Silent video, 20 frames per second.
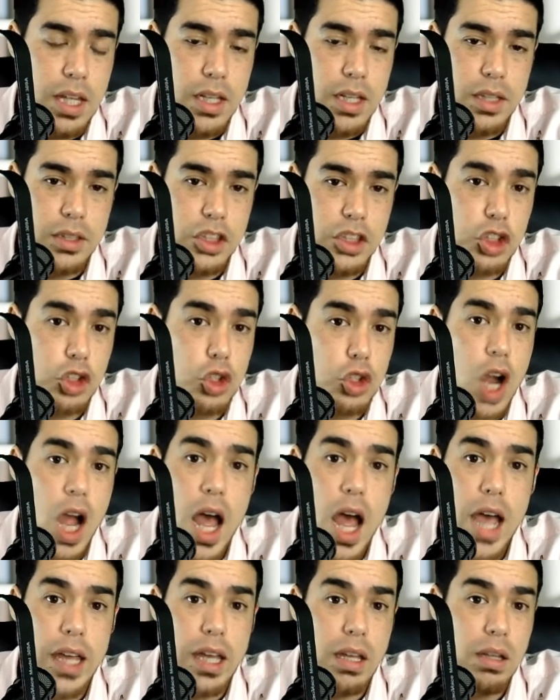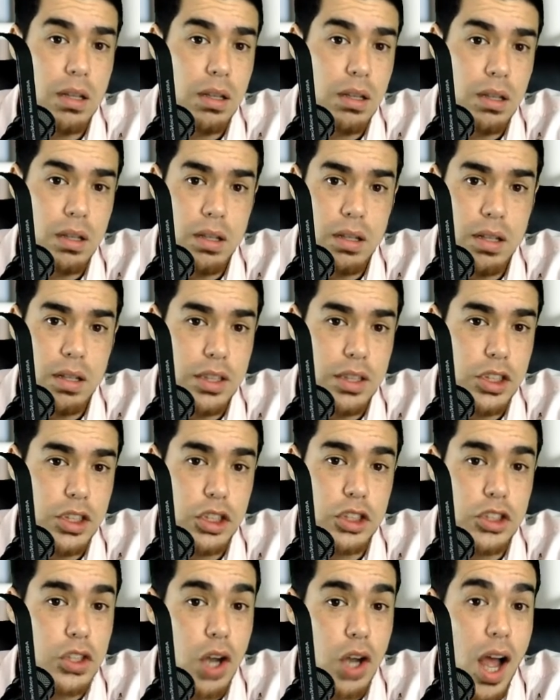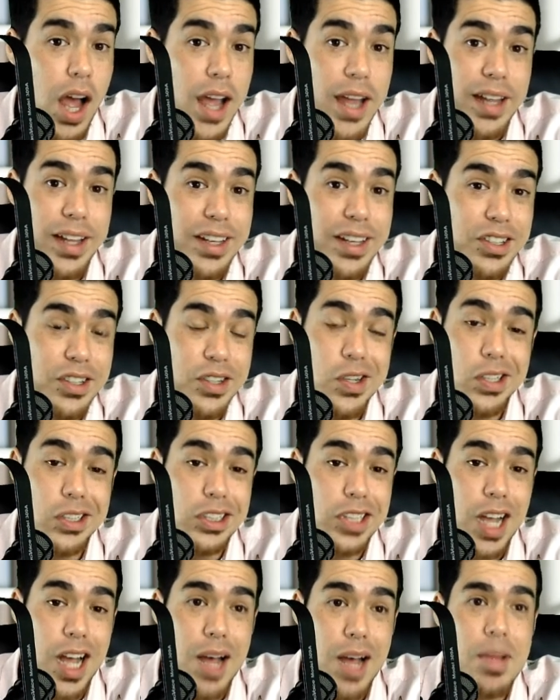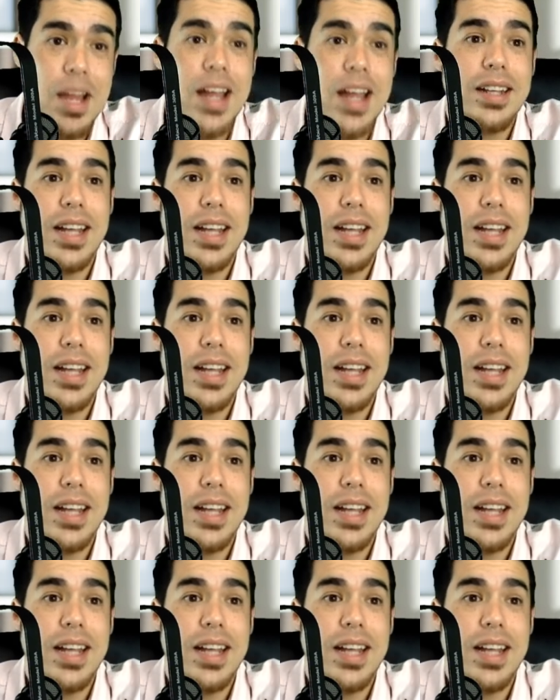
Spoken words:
just try. Just try. Do your job.